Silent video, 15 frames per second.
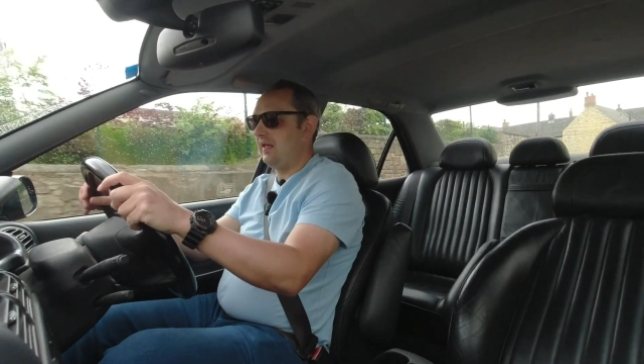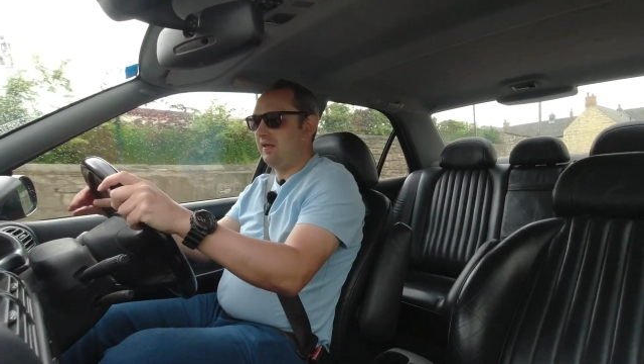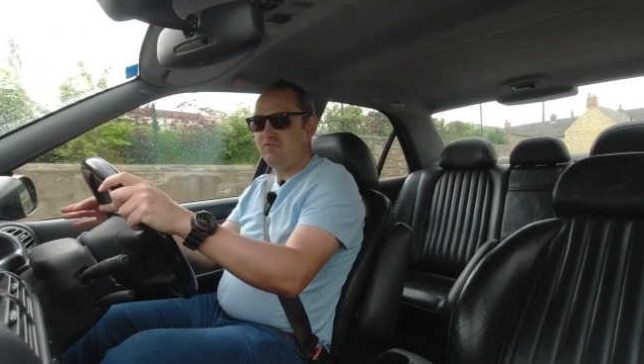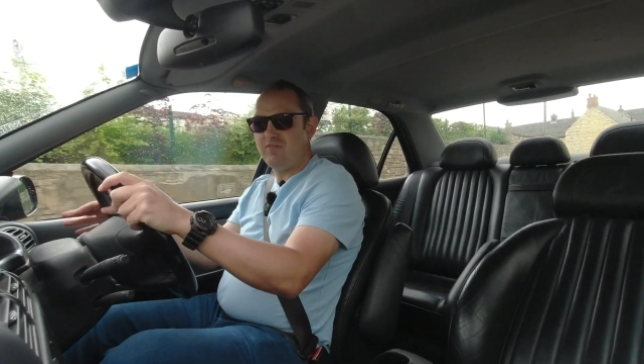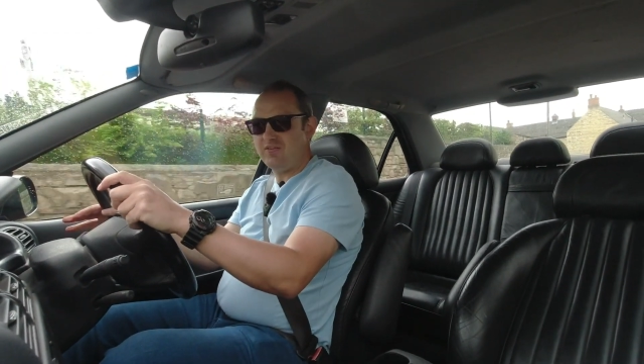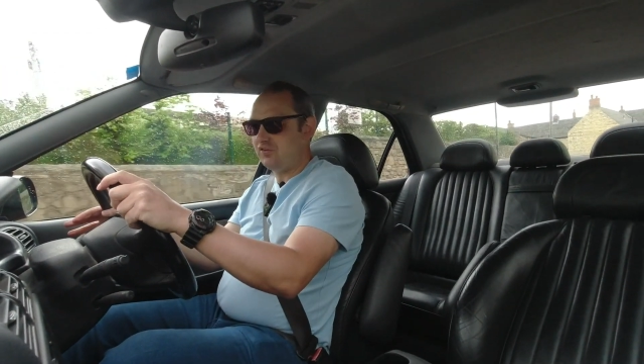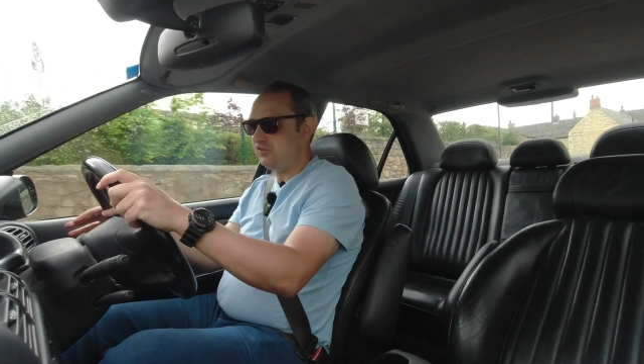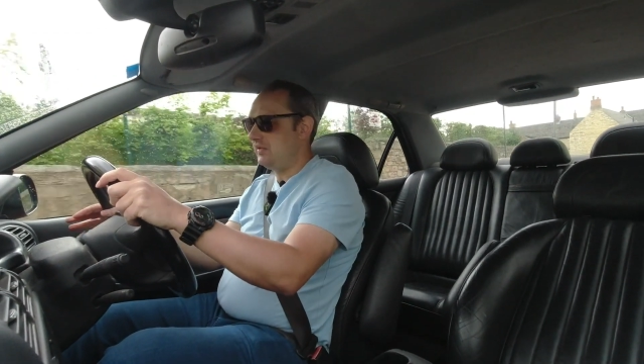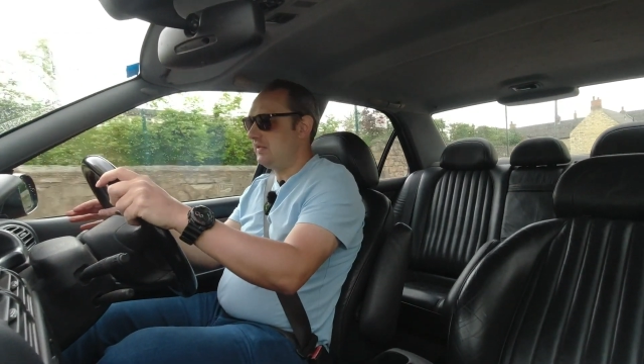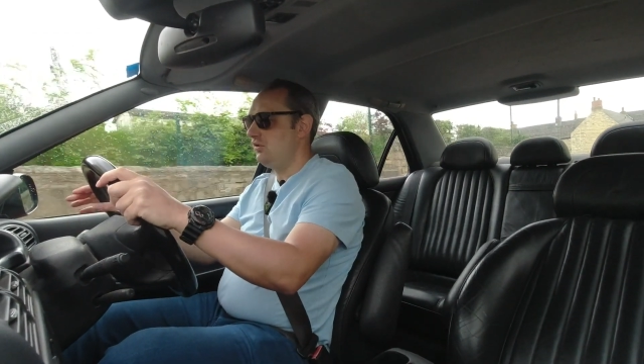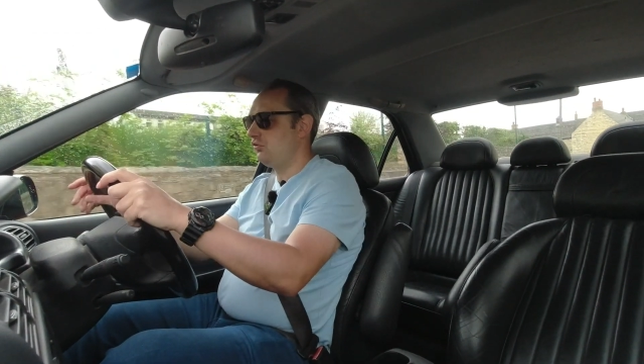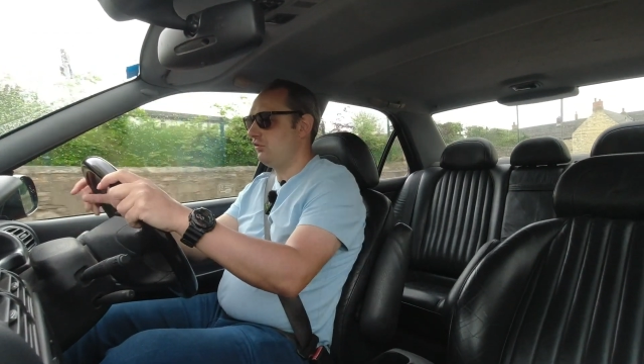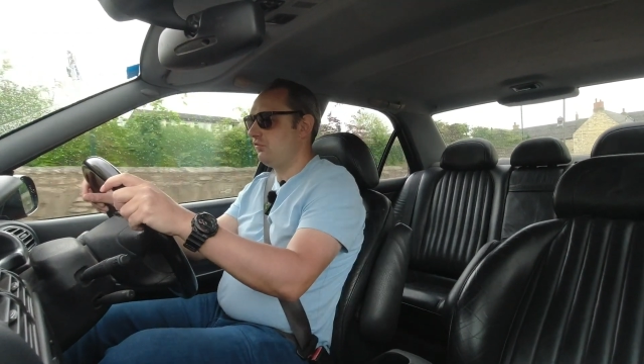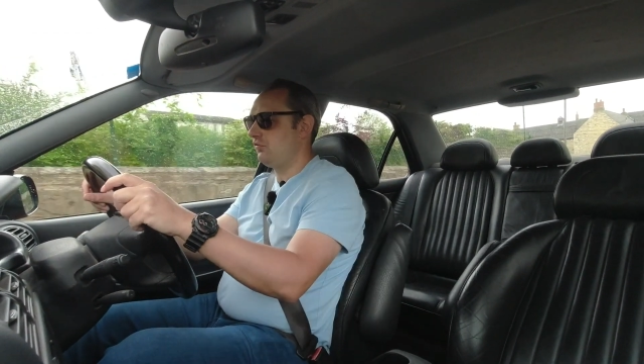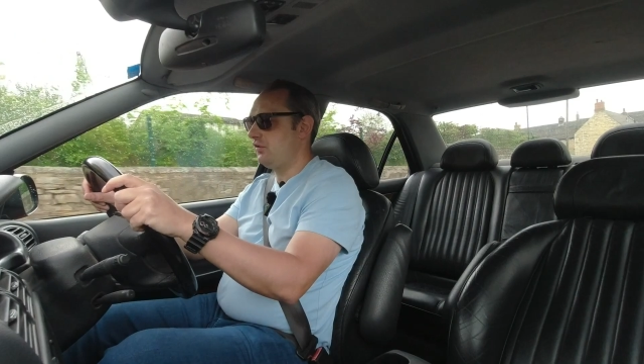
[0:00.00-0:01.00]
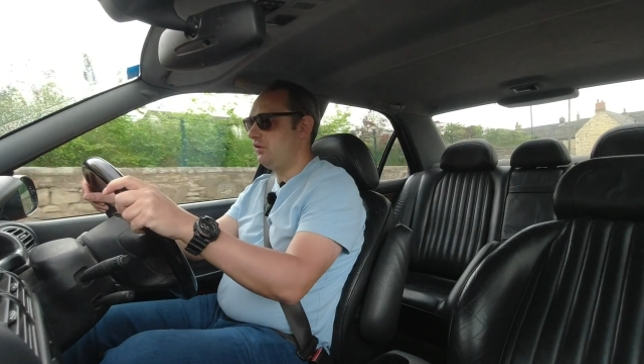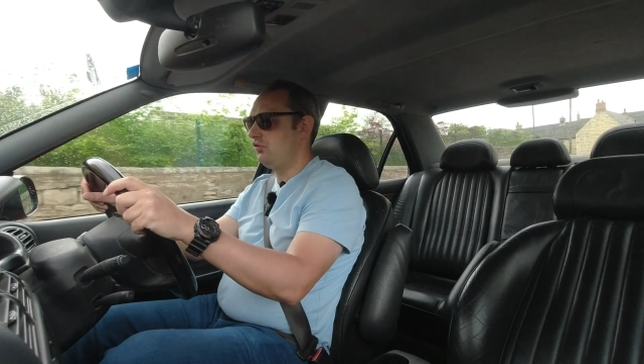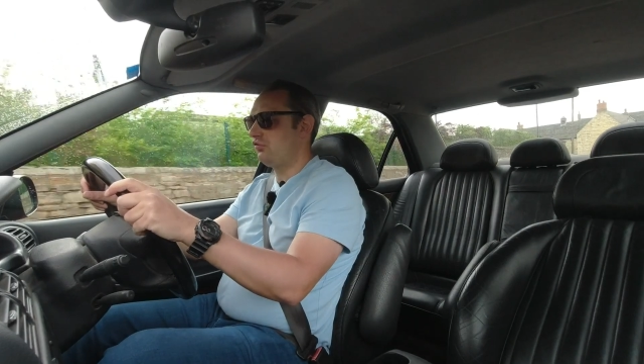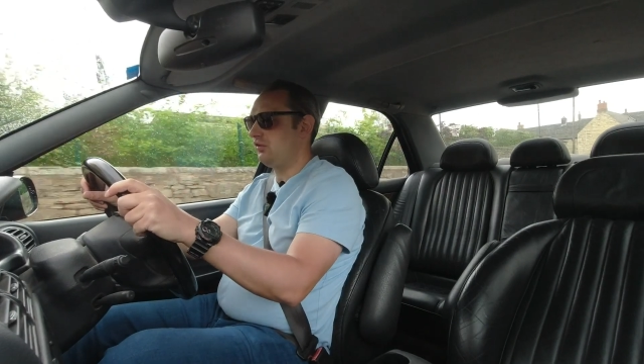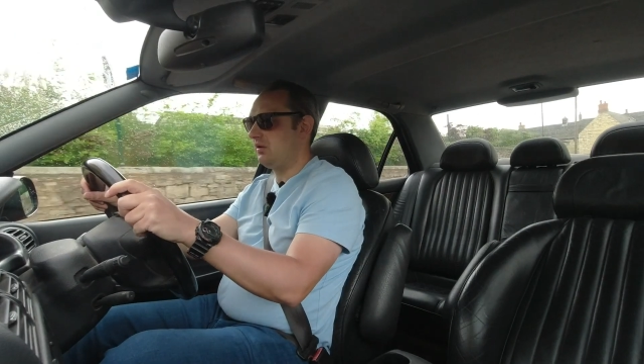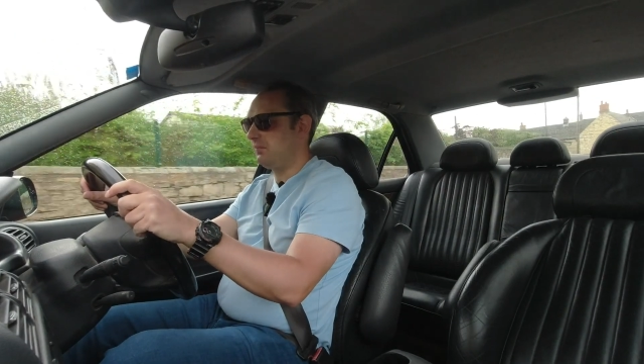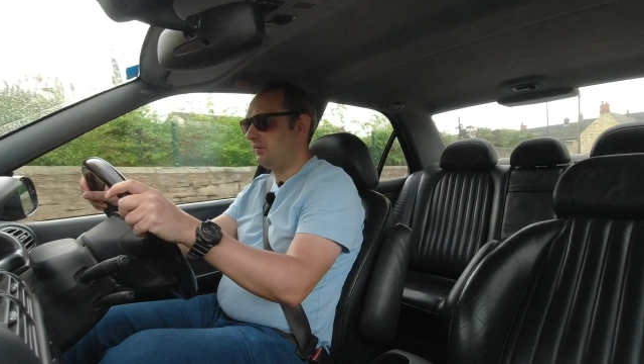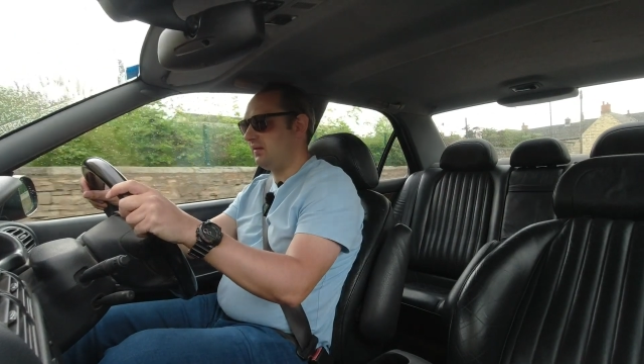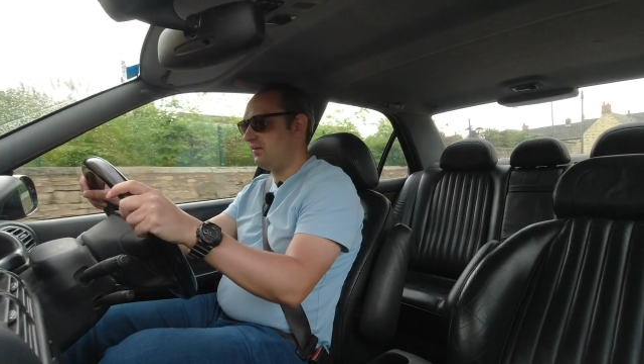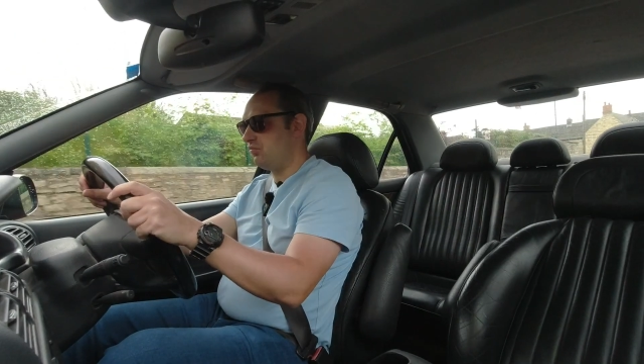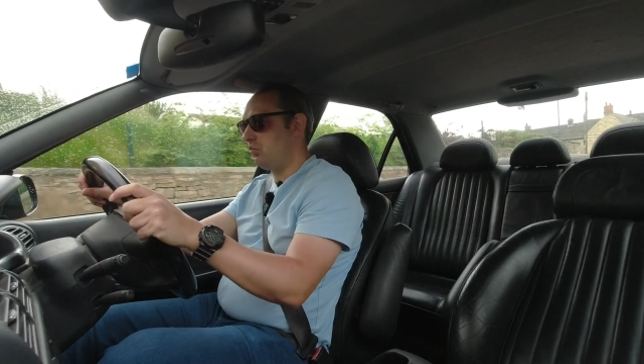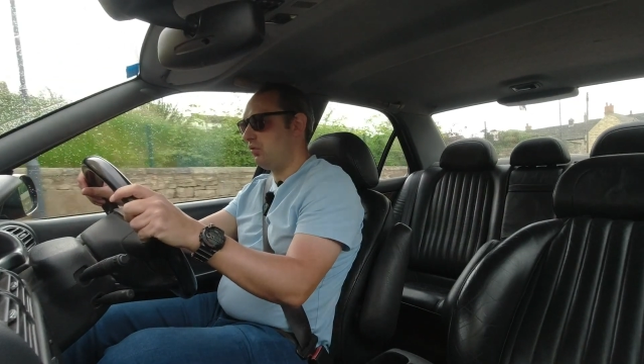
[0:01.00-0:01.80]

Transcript: In fact, the diesel version, I believe,